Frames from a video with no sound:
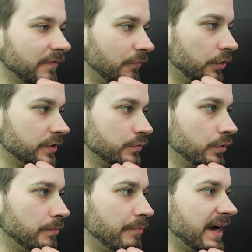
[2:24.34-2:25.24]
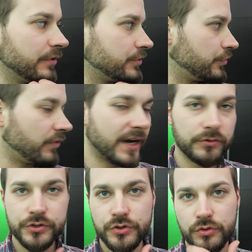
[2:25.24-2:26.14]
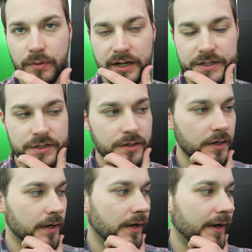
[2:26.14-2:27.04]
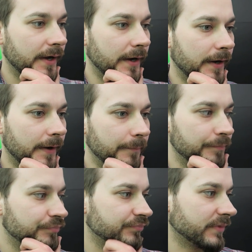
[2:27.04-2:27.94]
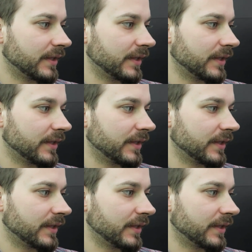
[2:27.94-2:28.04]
boys wouldn't bounce around too much. And